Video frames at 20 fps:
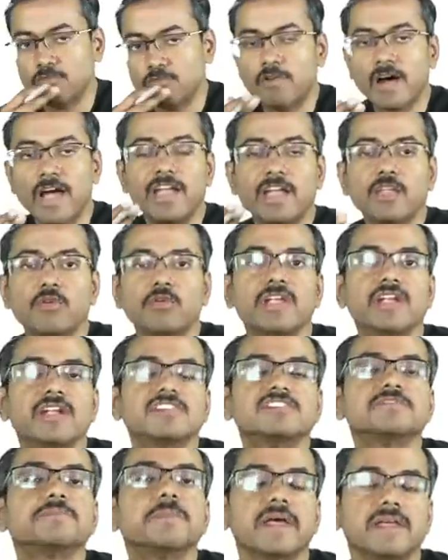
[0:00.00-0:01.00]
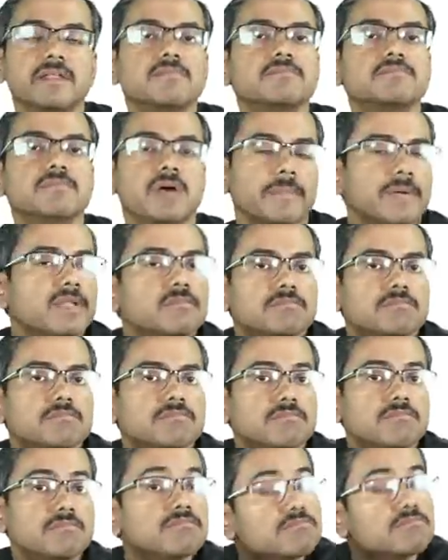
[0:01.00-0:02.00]
Why do you need a spine? I mean,
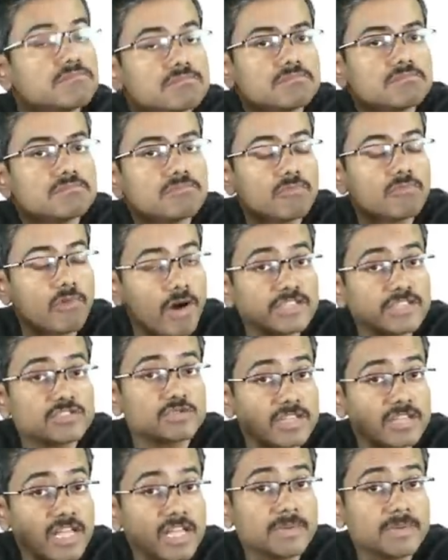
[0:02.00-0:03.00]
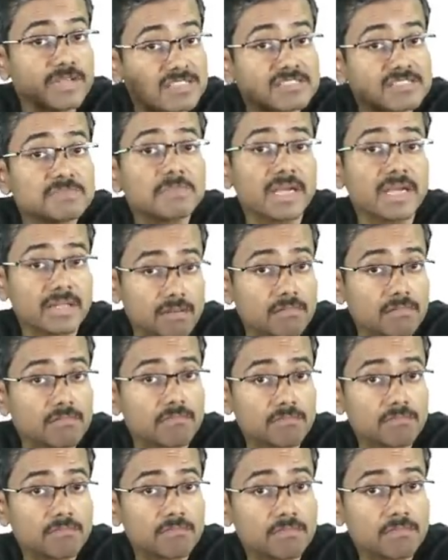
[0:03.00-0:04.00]
why should there be a spine?
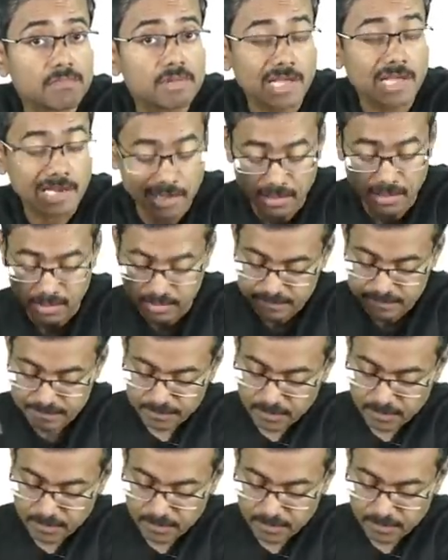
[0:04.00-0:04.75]
Clear?